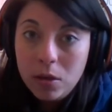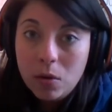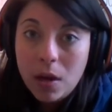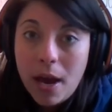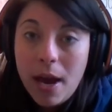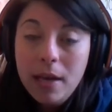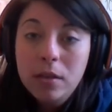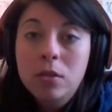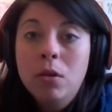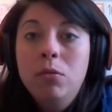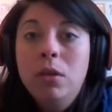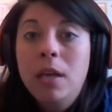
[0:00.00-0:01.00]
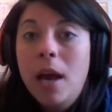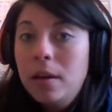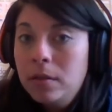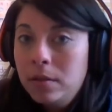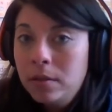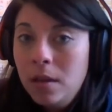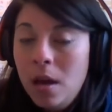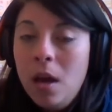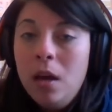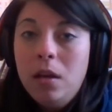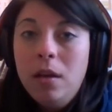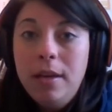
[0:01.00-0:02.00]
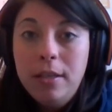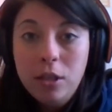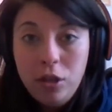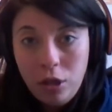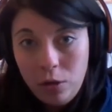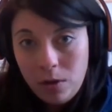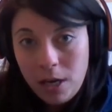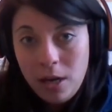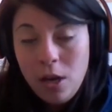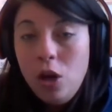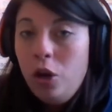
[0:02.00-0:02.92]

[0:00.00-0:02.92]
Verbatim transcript: Okay, so yes, you need to do it.